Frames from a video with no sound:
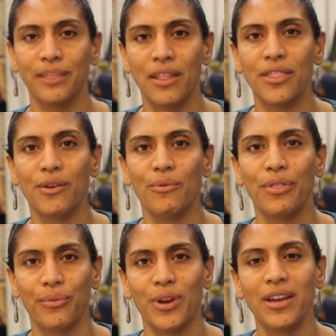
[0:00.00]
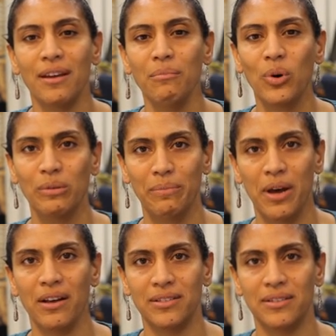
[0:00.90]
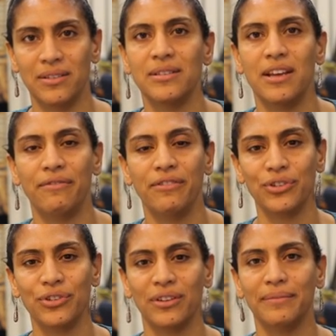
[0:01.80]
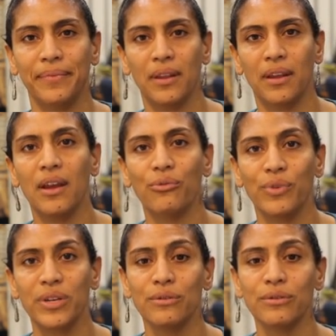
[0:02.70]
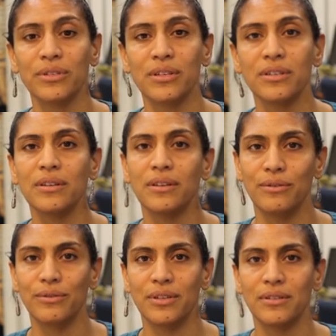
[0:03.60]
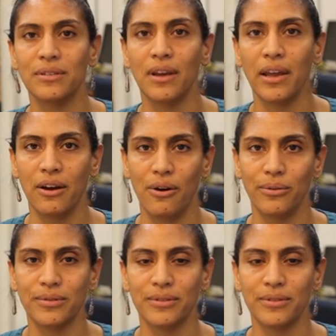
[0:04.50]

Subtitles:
There are 3 important parts to this definition: resources, uses, and goals.